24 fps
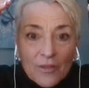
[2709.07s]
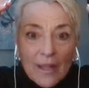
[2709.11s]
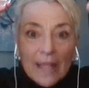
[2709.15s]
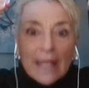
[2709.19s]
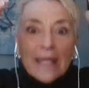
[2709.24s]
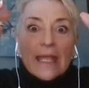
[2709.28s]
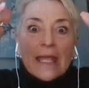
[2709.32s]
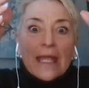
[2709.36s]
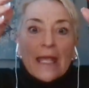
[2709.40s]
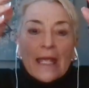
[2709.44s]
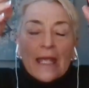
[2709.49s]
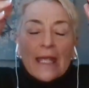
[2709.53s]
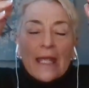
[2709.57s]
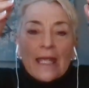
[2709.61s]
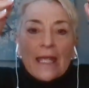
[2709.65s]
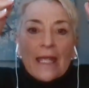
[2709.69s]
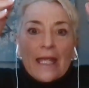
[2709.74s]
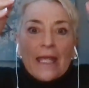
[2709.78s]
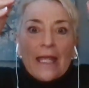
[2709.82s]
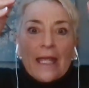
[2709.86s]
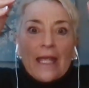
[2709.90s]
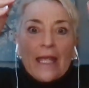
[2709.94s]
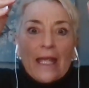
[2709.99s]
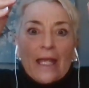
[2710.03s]
Like
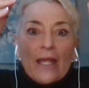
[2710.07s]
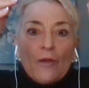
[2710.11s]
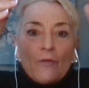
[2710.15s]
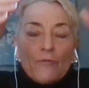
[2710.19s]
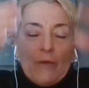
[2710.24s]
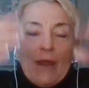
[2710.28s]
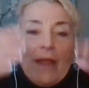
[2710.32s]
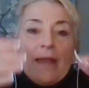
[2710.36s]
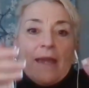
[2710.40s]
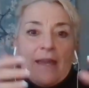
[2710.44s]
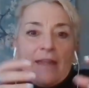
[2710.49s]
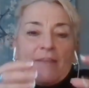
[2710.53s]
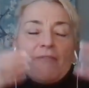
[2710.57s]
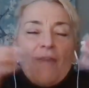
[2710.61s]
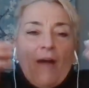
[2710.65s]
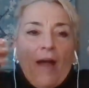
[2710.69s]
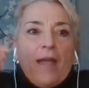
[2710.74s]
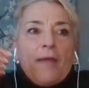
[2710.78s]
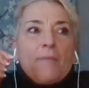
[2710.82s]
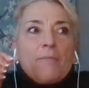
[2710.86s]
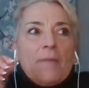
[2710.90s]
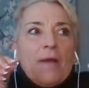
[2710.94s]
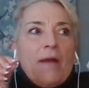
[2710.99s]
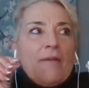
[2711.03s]
right? If
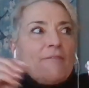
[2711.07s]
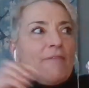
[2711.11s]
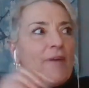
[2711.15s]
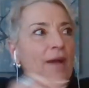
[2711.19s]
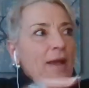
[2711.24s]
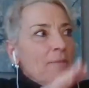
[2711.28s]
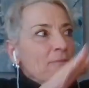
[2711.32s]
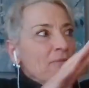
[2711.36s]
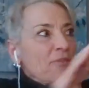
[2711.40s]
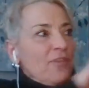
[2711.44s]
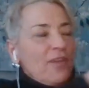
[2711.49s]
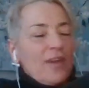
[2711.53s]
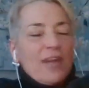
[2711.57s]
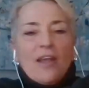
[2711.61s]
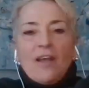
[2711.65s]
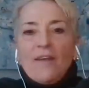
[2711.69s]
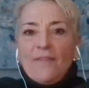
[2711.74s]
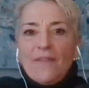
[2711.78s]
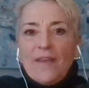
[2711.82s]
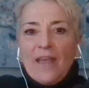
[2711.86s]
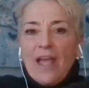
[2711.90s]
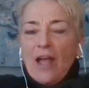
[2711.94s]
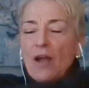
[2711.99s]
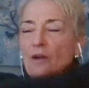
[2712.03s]
I'm if I'm sitting
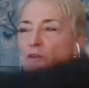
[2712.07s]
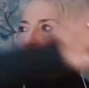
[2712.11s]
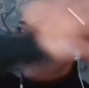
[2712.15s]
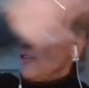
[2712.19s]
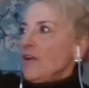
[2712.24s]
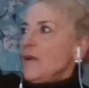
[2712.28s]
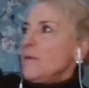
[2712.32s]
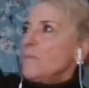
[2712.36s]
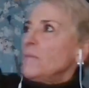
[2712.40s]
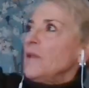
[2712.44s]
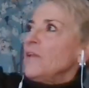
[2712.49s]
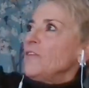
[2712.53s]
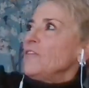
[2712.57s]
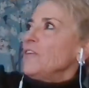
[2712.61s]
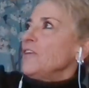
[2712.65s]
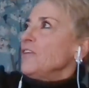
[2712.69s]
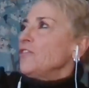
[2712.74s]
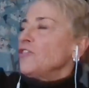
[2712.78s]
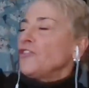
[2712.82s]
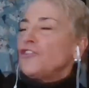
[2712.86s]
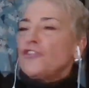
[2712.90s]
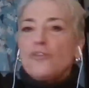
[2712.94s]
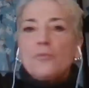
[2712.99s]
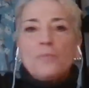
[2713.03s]
on the couch and I'm listening
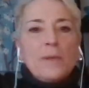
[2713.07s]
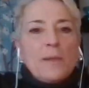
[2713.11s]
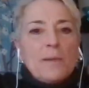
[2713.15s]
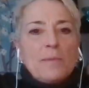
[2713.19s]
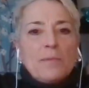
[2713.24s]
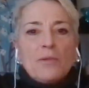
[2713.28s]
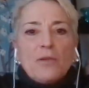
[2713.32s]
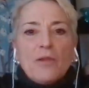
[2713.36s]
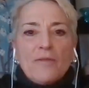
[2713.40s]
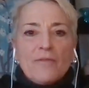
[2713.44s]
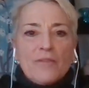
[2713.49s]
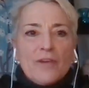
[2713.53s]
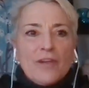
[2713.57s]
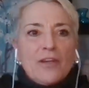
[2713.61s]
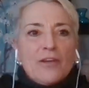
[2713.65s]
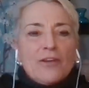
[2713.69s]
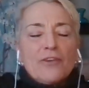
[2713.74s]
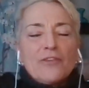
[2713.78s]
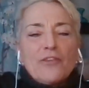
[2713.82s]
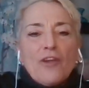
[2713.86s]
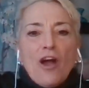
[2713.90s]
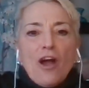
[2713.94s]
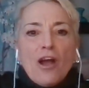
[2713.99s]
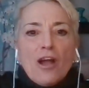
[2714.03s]
to two people over
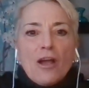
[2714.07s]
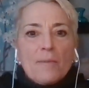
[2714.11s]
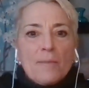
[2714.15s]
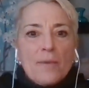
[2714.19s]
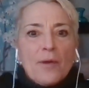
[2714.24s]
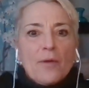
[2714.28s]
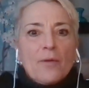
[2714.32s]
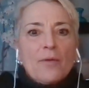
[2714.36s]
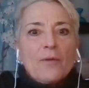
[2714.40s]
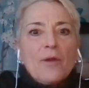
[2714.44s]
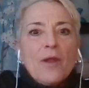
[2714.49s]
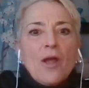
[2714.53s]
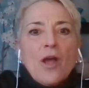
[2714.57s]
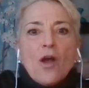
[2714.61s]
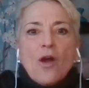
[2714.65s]
here talk about,